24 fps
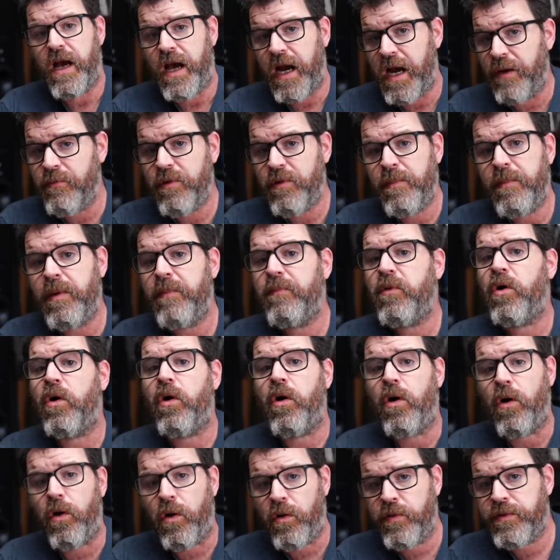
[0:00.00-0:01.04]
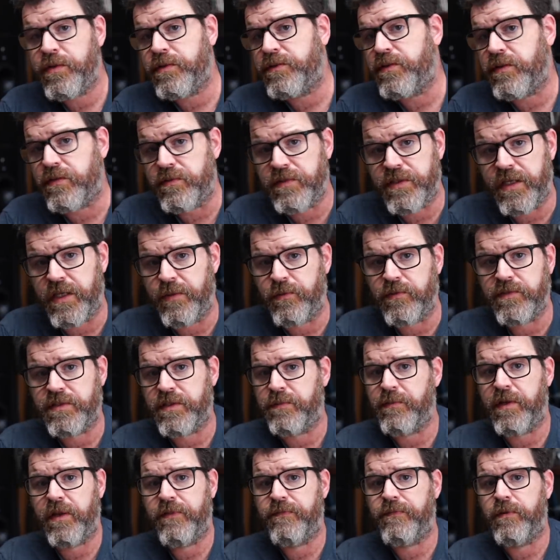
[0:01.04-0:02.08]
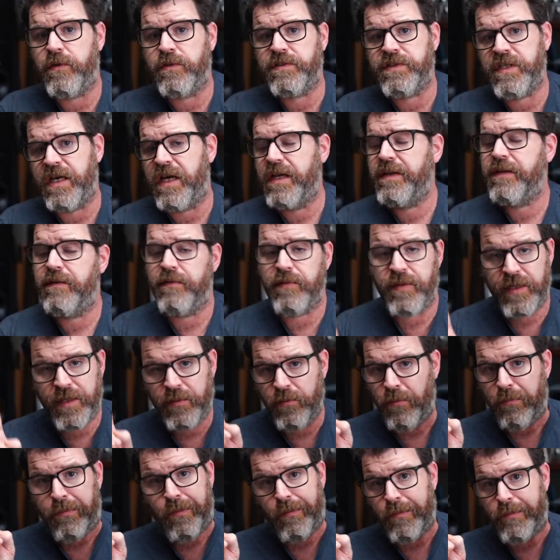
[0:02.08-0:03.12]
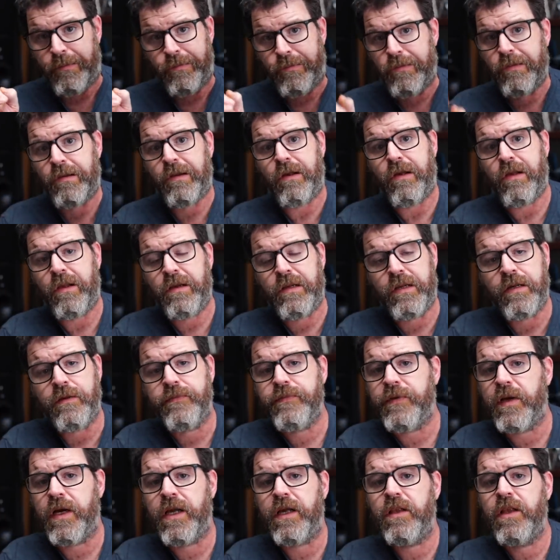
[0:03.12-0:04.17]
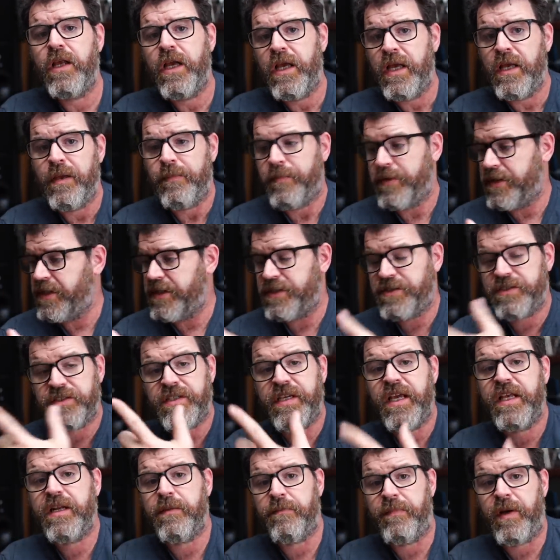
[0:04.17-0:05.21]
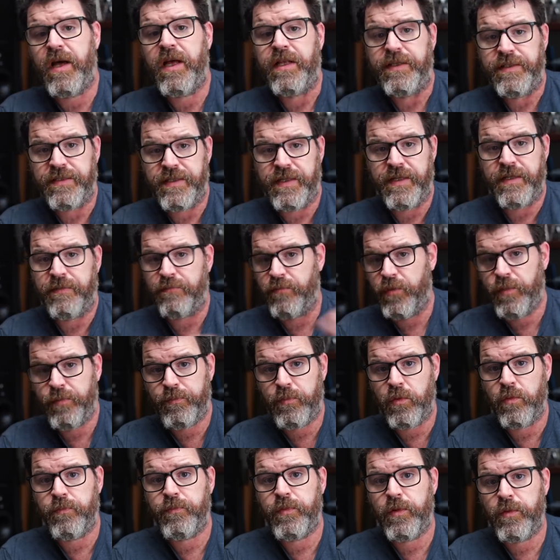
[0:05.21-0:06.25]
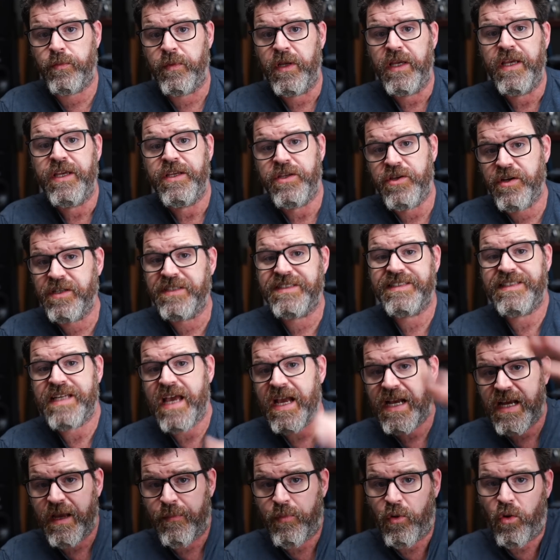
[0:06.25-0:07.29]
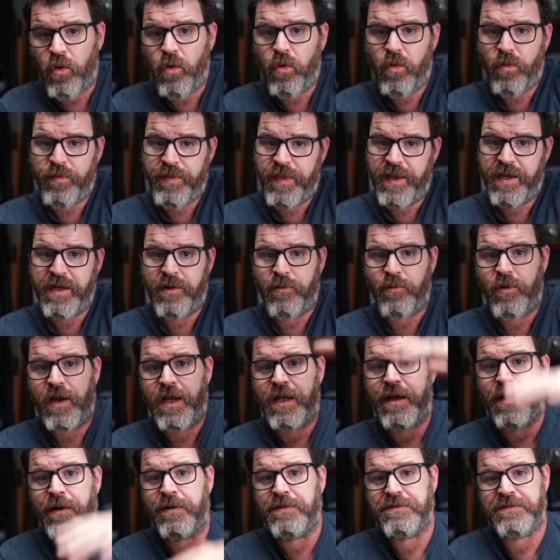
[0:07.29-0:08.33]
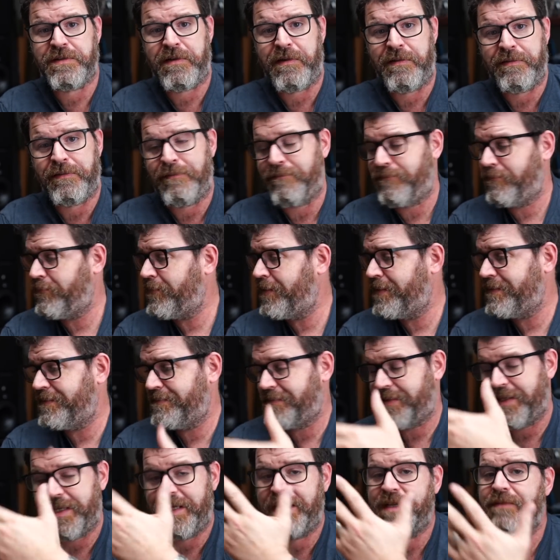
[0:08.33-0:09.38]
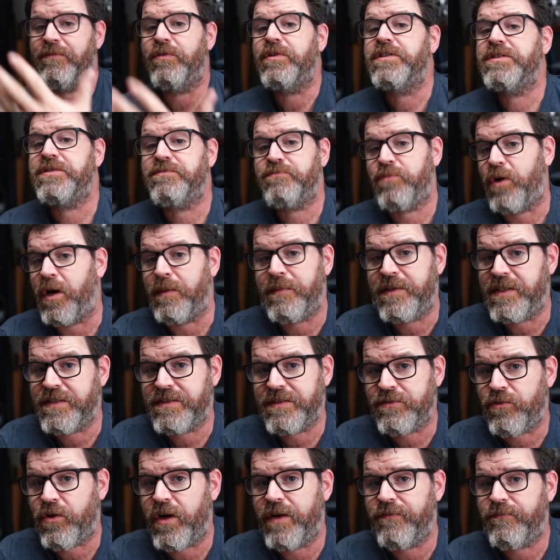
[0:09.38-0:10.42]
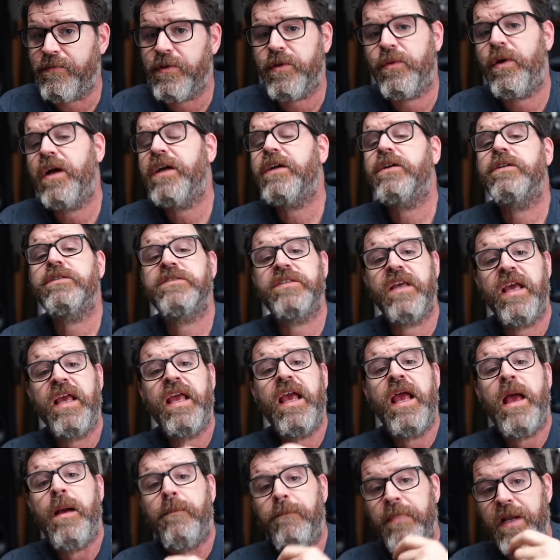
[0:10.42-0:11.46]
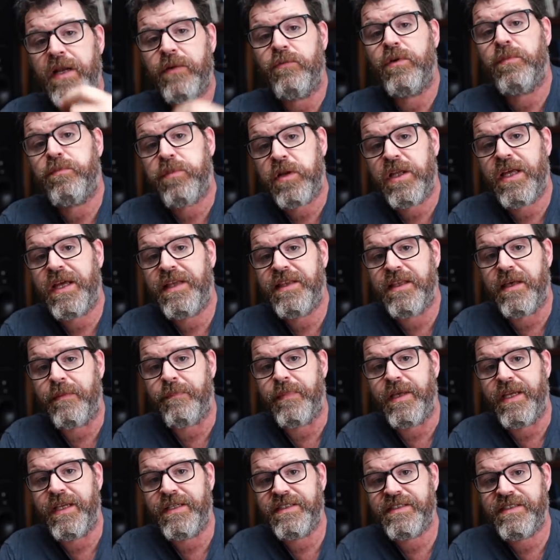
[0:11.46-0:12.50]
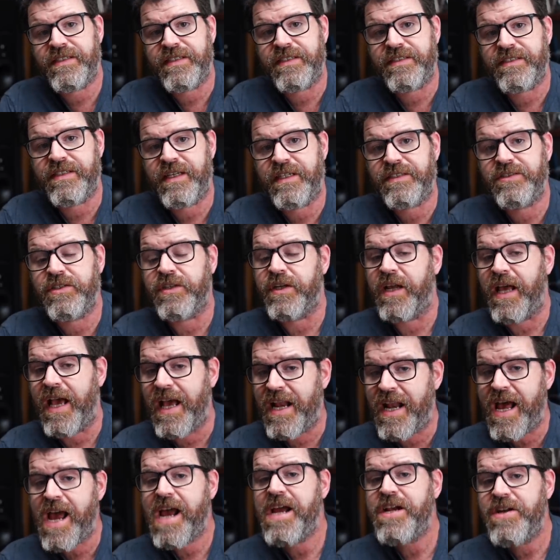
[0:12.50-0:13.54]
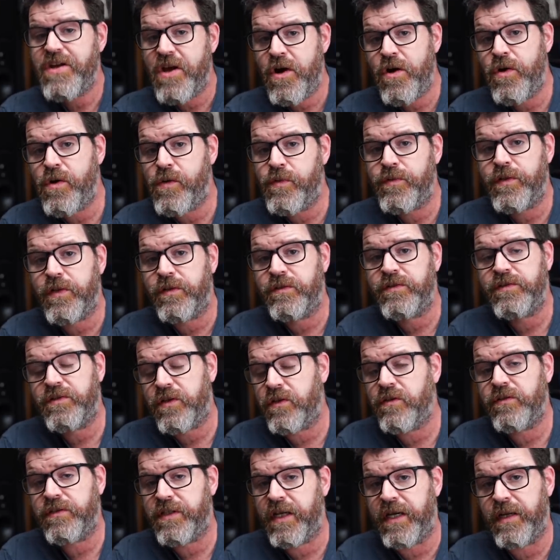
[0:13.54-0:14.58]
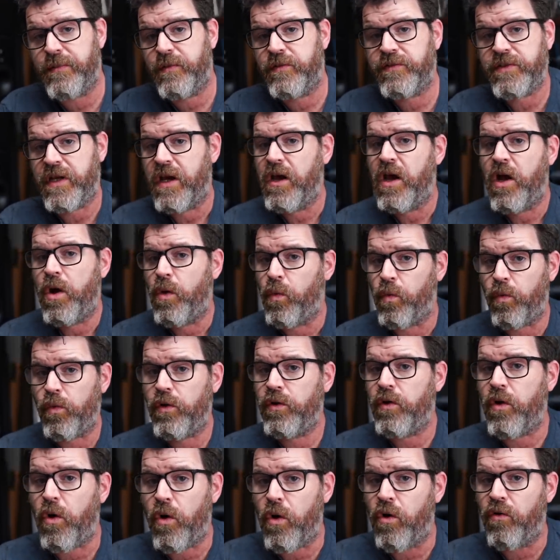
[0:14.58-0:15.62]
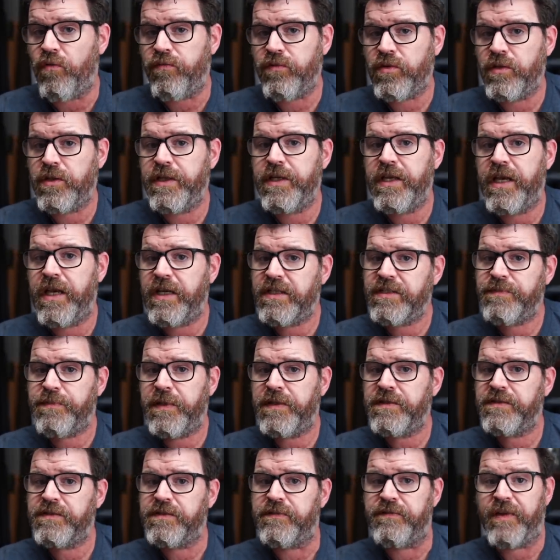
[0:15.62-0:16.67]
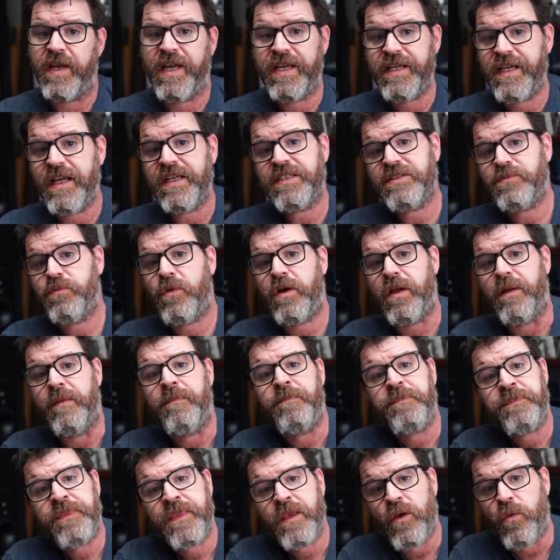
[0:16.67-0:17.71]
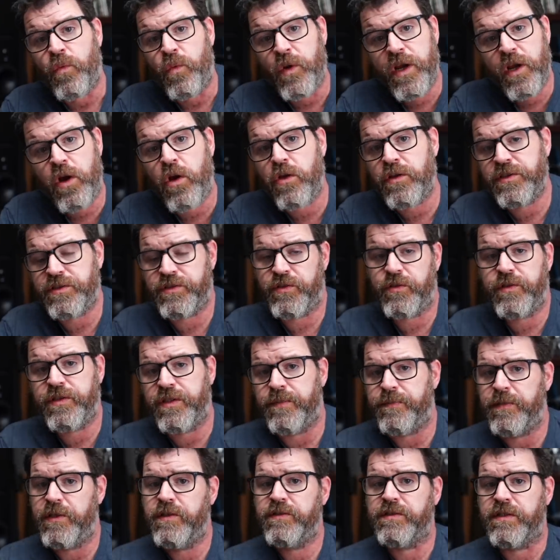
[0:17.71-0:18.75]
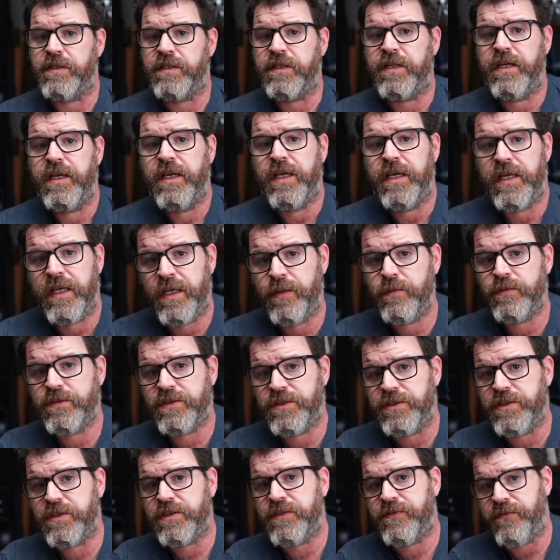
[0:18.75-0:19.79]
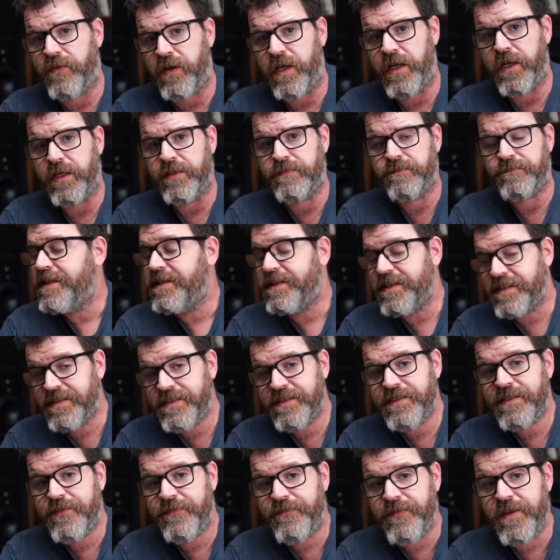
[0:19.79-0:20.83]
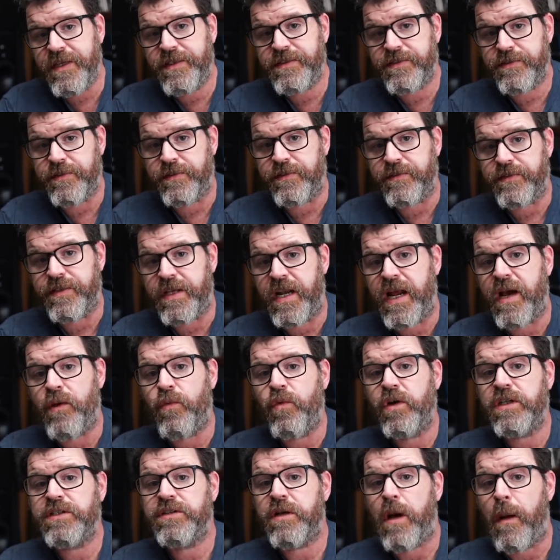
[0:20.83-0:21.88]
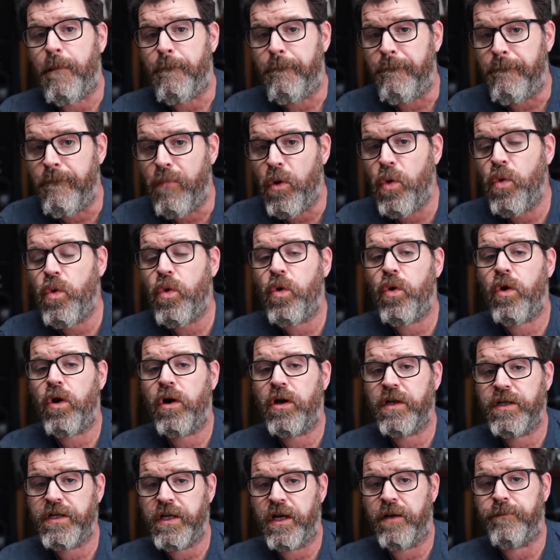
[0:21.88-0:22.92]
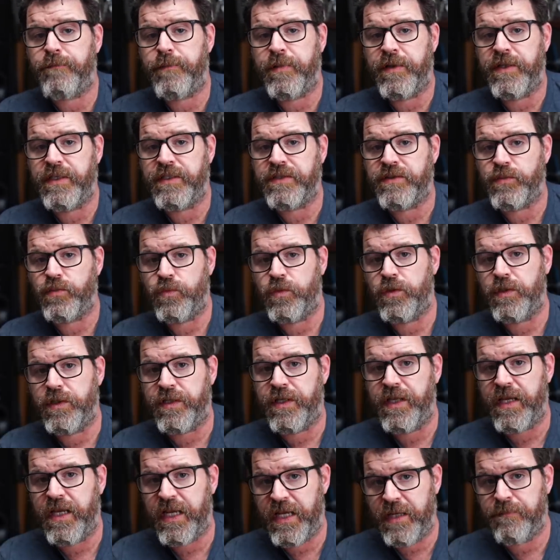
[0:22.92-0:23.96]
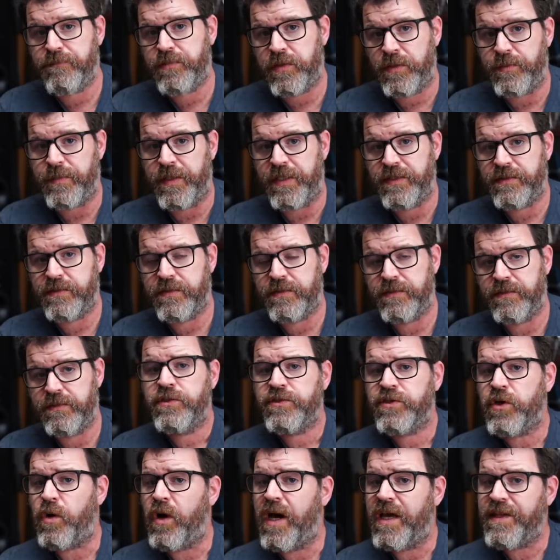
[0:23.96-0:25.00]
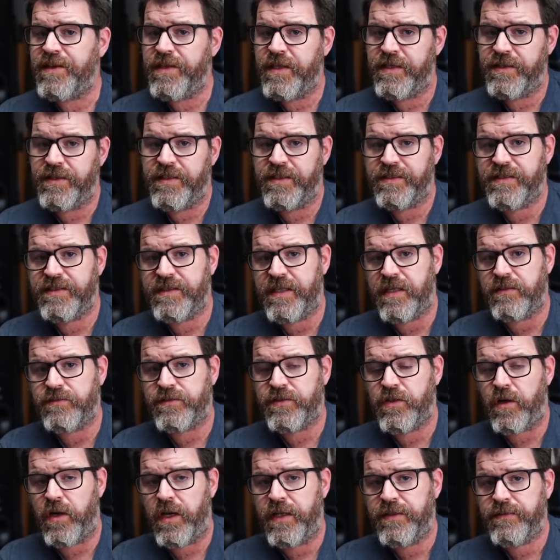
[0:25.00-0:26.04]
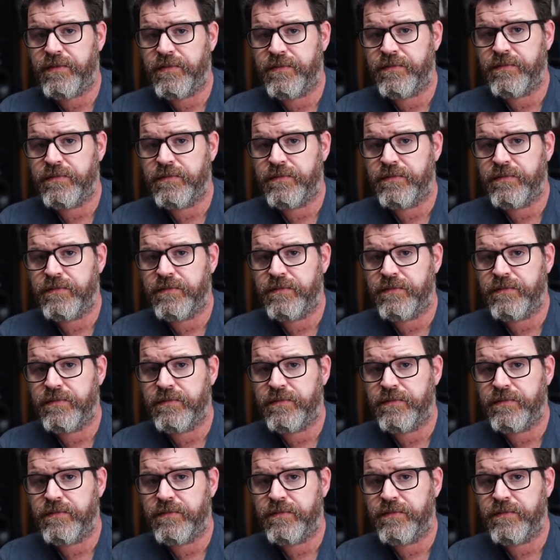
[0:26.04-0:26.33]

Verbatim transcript: I remember all the turntables that my folks had, and they probably weren't audiophile, but you just hit a button and it boop, boop, boop. You could stack up a whole thing of records on the front thing, which probably isn't great for the records, but it would play them in succession. And I know those turntables weren't overly expensive. And guess what? We all enjoyed the music. It was just fine. This is a feature that I wish more companies would implement. So I think this sounds great.